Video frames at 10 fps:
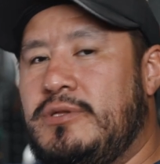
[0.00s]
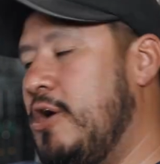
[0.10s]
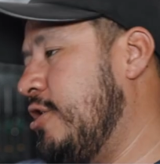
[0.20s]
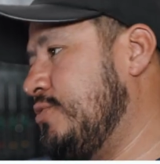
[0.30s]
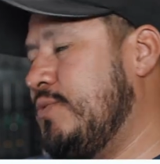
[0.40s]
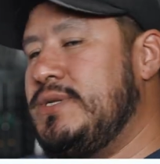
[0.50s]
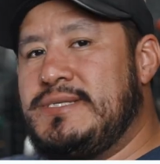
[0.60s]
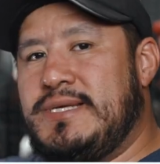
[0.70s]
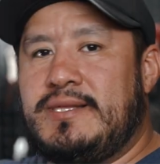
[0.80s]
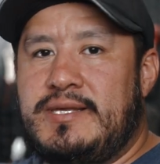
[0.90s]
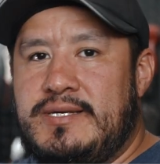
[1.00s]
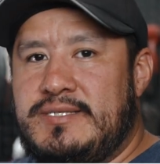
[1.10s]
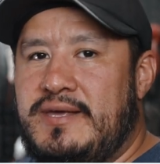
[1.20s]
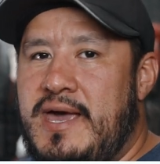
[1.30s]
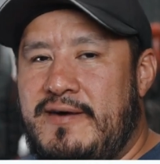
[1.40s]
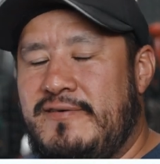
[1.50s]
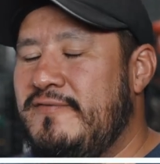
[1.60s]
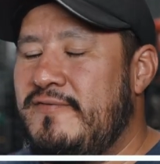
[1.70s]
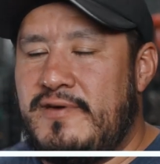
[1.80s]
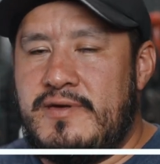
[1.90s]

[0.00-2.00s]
large ones like this, I have